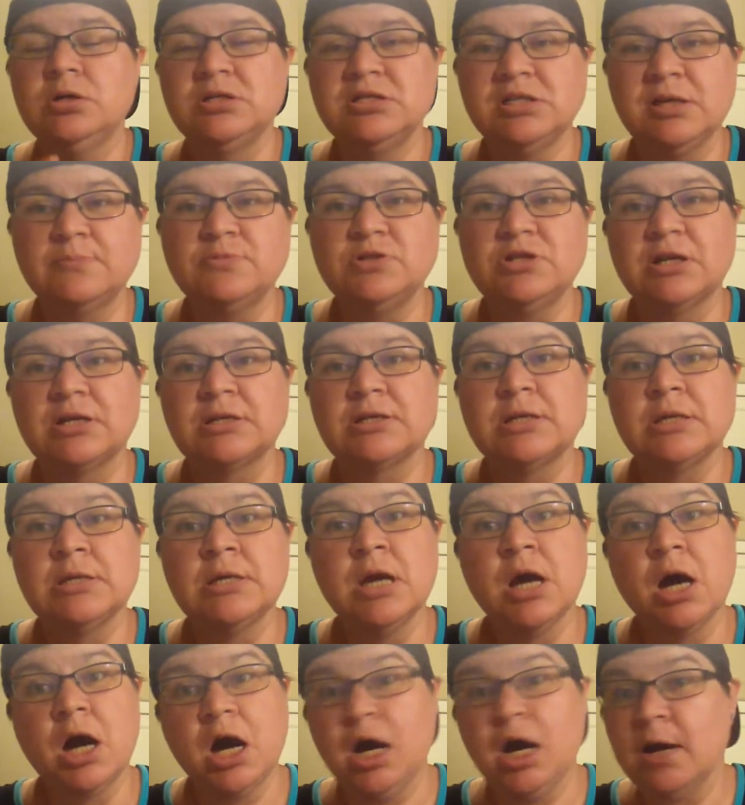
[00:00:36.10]
subject,
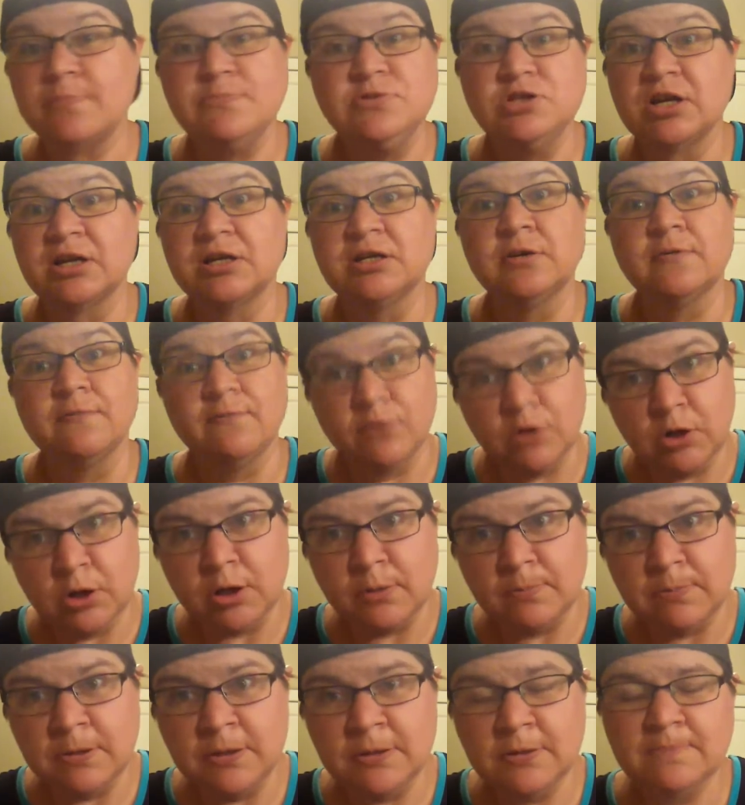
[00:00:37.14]
object,
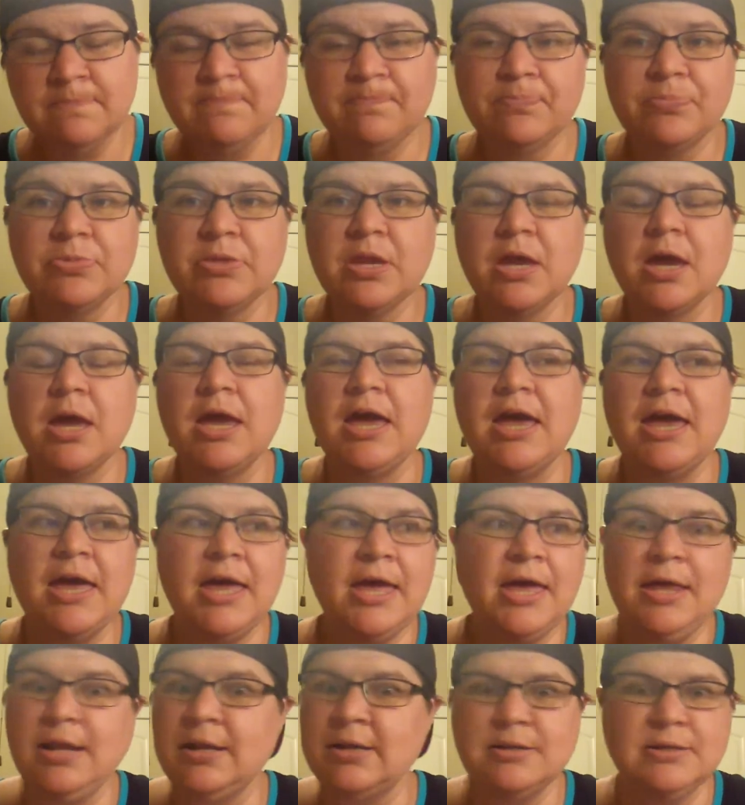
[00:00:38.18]
verb,
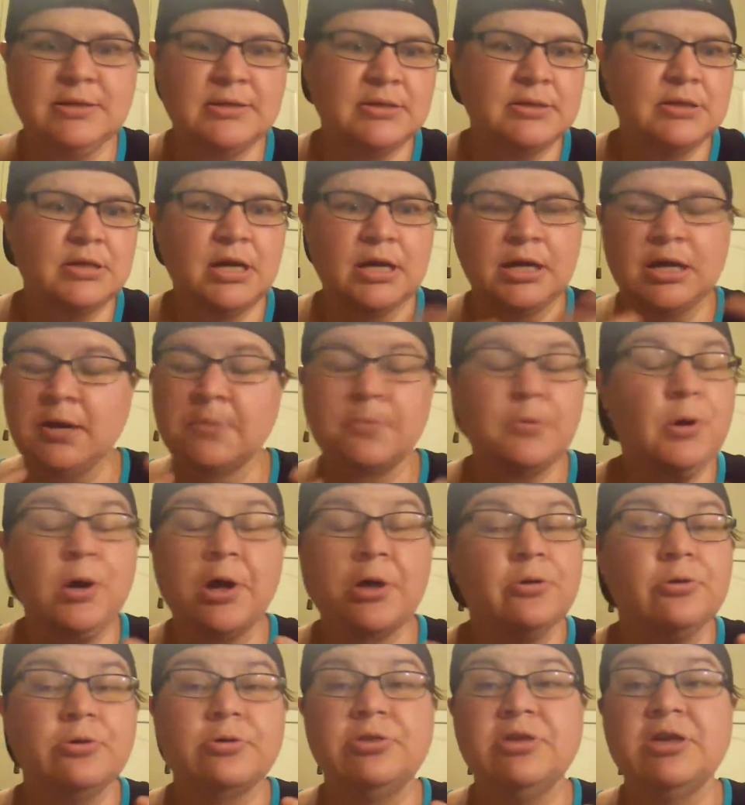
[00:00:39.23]
and a couple
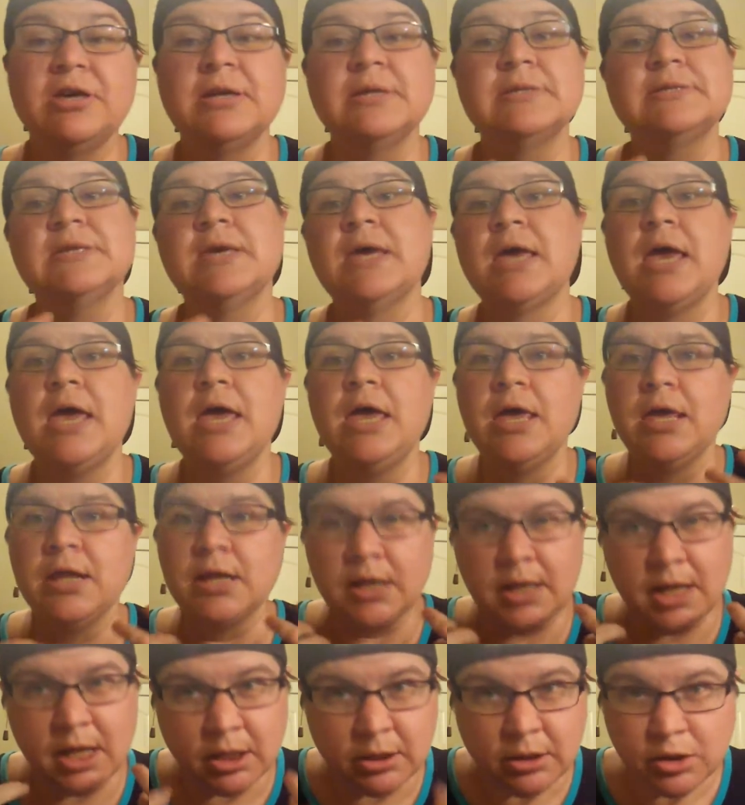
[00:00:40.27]
other things
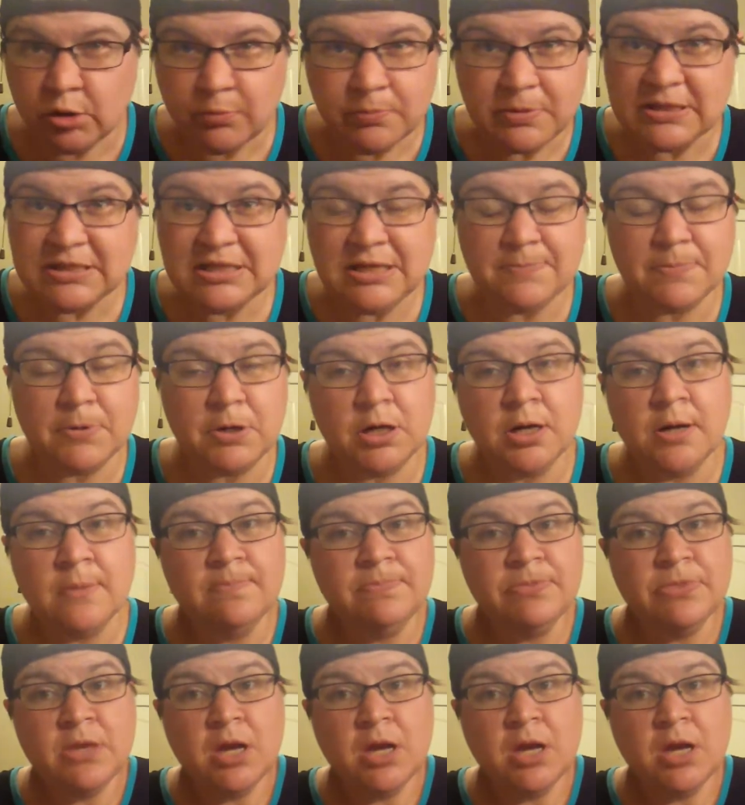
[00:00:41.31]
and get a little bit deeper.